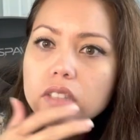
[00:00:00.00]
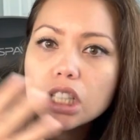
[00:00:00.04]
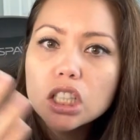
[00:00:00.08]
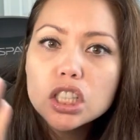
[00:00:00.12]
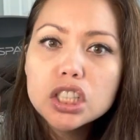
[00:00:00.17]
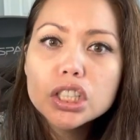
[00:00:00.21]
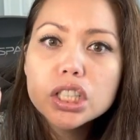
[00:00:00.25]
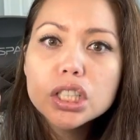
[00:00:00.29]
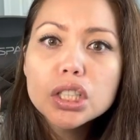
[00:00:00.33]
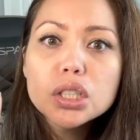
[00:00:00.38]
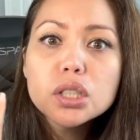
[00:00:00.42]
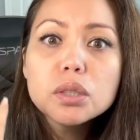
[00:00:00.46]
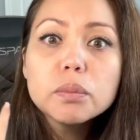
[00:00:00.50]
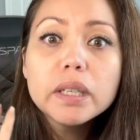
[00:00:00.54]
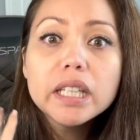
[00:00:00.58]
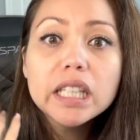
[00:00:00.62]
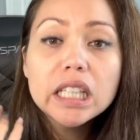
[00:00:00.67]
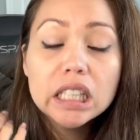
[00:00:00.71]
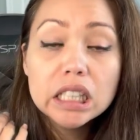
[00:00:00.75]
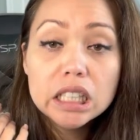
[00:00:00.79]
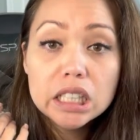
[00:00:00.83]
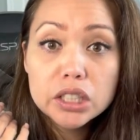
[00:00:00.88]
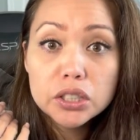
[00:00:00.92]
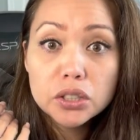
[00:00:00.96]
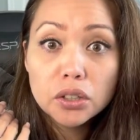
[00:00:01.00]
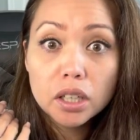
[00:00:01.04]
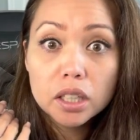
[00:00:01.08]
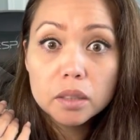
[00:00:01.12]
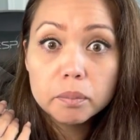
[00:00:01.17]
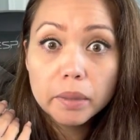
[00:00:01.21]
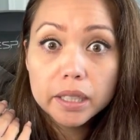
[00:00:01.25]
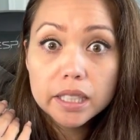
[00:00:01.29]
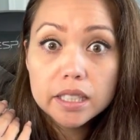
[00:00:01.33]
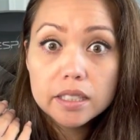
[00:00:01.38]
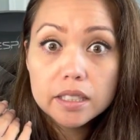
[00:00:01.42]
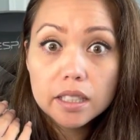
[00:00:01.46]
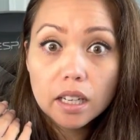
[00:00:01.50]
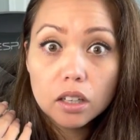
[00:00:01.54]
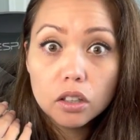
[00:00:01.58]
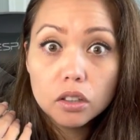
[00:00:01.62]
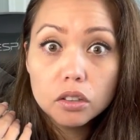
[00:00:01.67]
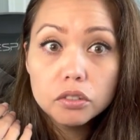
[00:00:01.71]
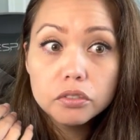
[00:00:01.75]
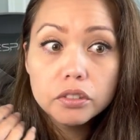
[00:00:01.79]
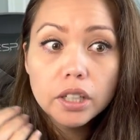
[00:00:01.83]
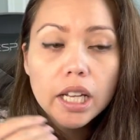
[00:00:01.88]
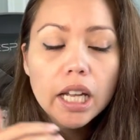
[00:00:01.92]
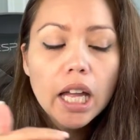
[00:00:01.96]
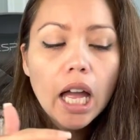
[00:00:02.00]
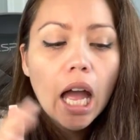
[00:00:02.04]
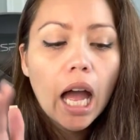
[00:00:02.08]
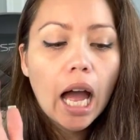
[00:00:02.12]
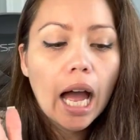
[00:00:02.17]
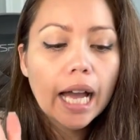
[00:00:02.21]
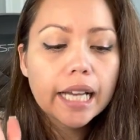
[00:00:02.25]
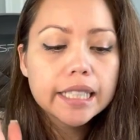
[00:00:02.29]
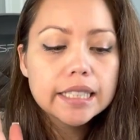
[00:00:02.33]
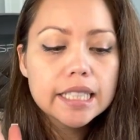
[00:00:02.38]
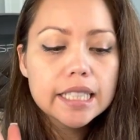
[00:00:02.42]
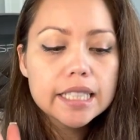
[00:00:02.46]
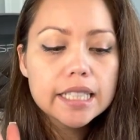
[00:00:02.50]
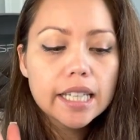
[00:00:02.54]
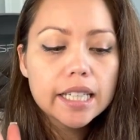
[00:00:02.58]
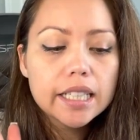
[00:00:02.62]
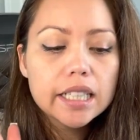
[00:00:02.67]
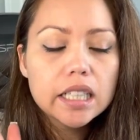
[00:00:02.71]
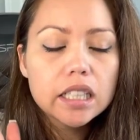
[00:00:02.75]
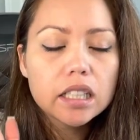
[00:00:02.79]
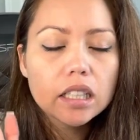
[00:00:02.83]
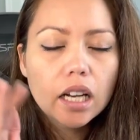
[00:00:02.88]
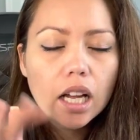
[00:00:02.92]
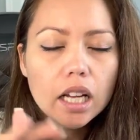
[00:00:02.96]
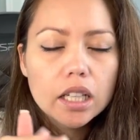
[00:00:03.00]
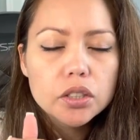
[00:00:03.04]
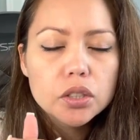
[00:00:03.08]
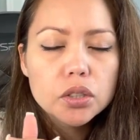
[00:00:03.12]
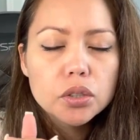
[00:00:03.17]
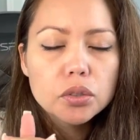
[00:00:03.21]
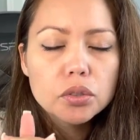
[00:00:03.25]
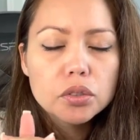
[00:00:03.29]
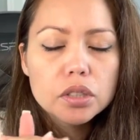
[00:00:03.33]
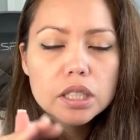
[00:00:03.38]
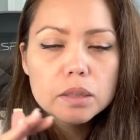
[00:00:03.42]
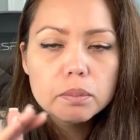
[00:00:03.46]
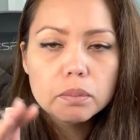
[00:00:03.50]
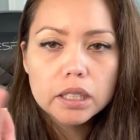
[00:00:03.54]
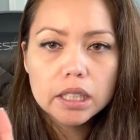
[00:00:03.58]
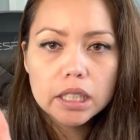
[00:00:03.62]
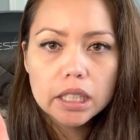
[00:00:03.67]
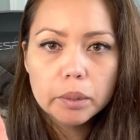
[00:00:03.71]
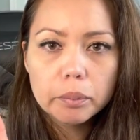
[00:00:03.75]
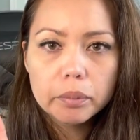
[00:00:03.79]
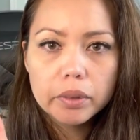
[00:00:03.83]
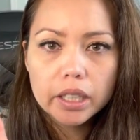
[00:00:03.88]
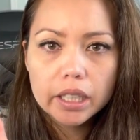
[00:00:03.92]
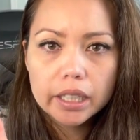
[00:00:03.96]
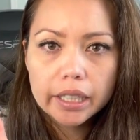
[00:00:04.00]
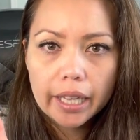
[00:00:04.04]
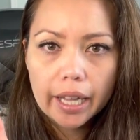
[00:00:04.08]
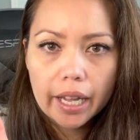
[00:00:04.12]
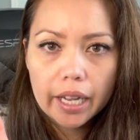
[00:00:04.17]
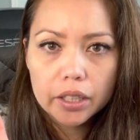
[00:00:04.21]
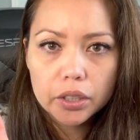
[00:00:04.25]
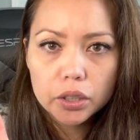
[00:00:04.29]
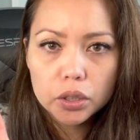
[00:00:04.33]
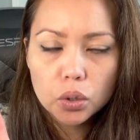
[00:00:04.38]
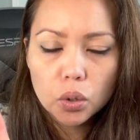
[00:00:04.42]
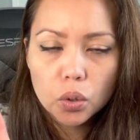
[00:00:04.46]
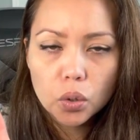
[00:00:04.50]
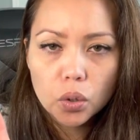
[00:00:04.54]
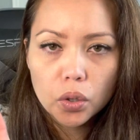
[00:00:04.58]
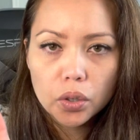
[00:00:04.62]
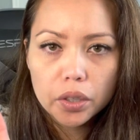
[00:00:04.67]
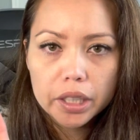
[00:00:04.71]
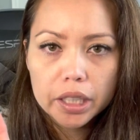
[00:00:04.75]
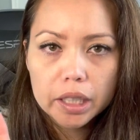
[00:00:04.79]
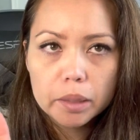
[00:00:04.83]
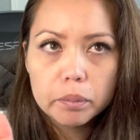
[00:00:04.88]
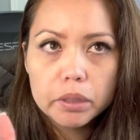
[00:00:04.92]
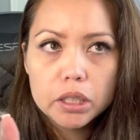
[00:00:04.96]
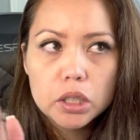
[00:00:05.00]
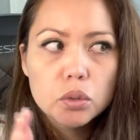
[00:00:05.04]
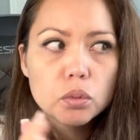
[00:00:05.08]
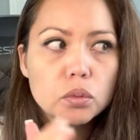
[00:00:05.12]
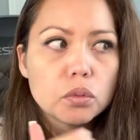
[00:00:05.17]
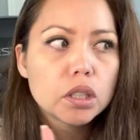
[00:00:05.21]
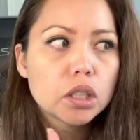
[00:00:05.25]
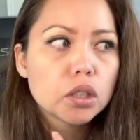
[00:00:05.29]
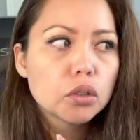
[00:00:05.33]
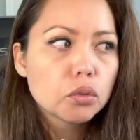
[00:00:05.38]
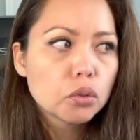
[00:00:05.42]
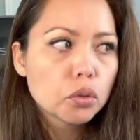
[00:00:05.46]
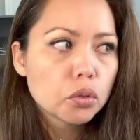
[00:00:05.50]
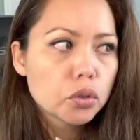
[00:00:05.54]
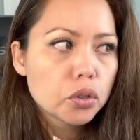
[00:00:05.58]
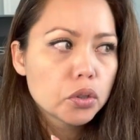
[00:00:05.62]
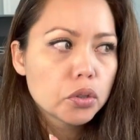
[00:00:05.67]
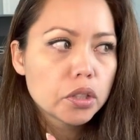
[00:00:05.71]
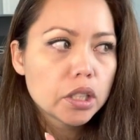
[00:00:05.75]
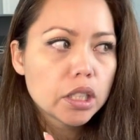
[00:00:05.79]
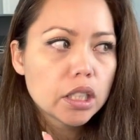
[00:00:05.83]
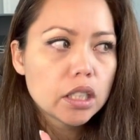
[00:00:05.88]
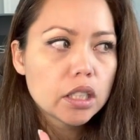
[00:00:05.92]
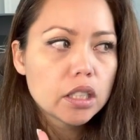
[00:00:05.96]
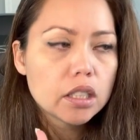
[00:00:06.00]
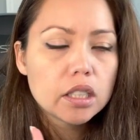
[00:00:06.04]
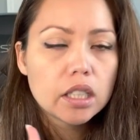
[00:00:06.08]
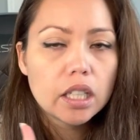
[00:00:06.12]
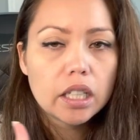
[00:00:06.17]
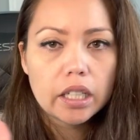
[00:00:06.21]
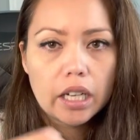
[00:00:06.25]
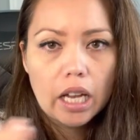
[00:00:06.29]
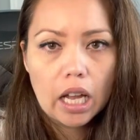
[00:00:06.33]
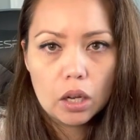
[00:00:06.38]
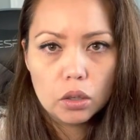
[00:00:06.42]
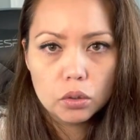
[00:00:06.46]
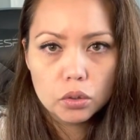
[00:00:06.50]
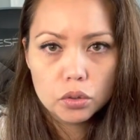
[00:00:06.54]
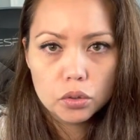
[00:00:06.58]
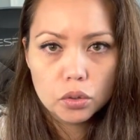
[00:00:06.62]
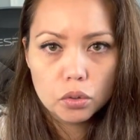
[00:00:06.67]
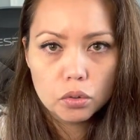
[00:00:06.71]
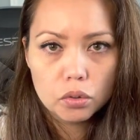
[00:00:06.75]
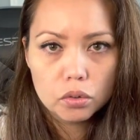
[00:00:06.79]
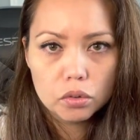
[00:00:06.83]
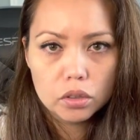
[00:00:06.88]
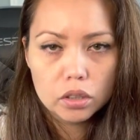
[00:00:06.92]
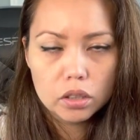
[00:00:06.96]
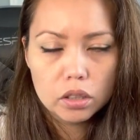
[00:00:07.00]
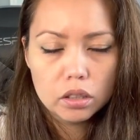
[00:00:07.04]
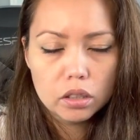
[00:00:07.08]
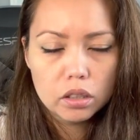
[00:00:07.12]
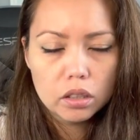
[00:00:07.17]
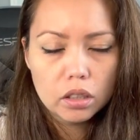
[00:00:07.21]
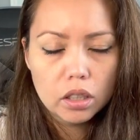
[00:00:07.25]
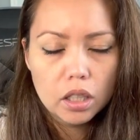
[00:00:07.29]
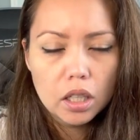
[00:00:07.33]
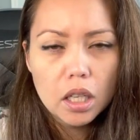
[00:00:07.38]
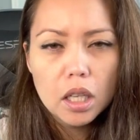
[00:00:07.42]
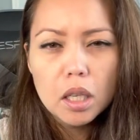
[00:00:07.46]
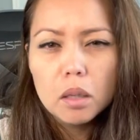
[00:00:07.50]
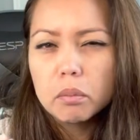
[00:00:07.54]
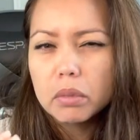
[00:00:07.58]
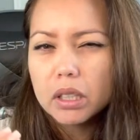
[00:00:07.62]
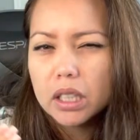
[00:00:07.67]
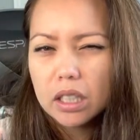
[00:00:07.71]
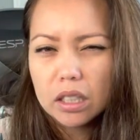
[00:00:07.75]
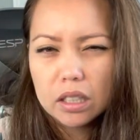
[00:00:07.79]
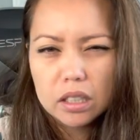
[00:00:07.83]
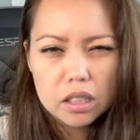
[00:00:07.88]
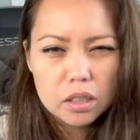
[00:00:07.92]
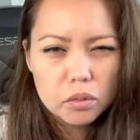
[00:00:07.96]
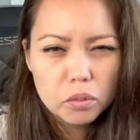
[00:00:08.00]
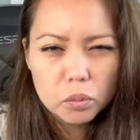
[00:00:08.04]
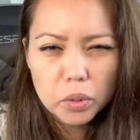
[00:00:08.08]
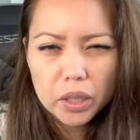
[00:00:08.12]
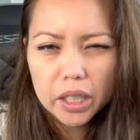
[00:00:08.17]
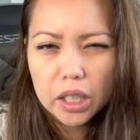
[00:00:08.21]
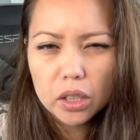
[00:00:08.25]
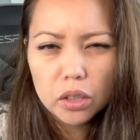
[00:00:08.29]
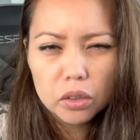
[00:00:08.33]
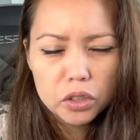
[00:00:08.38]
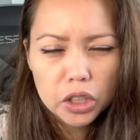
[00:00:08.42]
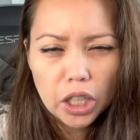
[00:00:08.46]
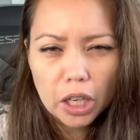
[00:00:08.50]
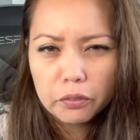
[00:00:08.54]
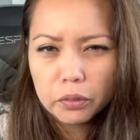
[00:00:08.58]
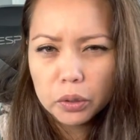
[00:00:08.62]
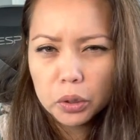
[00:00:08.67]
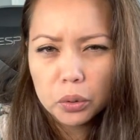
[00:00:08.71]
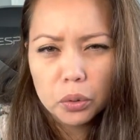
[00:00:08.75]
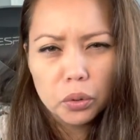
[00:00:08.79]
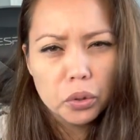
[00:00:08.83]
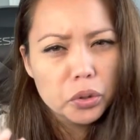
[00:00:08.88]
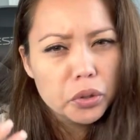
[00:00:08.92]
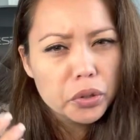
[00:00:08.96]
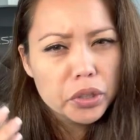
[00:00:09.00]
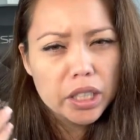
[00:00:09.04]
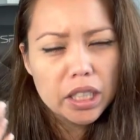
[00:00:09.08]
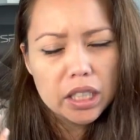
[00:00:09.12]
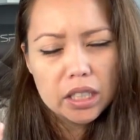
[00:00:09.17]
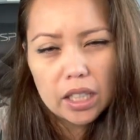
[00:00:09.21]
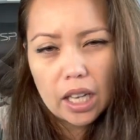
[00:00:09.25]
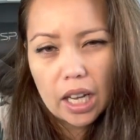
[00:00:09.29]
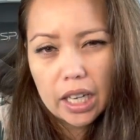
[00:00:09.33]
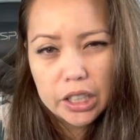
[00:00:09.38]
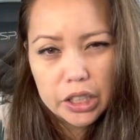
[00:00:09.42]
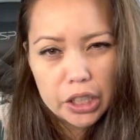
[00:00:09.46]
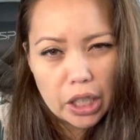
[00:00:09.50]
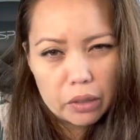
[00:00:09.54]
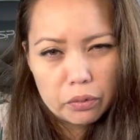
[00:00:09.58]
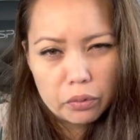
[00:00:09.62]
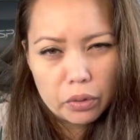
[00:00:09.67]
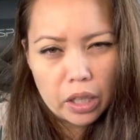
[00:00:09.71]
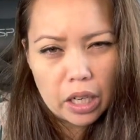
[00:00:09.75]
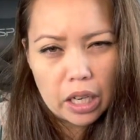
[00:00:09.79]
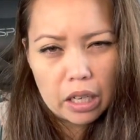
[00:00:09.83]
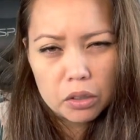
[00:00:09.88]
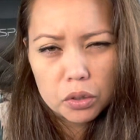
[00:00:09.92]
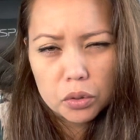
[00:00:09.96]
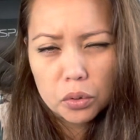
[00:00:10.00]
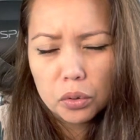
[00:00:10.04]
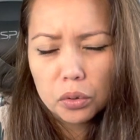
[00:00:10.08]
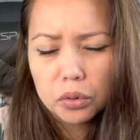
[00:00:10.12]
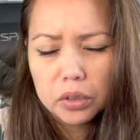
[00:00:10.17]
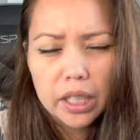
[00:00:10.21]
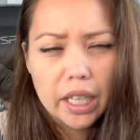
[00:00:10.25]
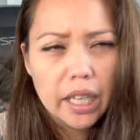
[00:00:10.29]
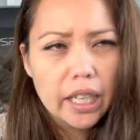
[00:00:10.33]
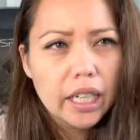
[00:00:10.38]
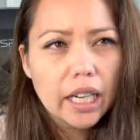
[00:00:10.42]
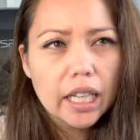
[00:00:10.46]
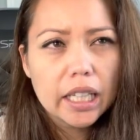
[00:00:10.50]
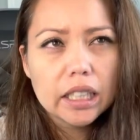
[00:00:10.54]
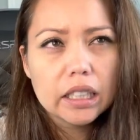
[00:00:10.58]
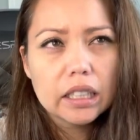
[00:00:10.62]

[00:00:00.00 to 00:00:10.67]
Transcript: just to make it easier on myself, I decided not to split up the category between groceries and household, because when I shop for groceries, I shop for household, and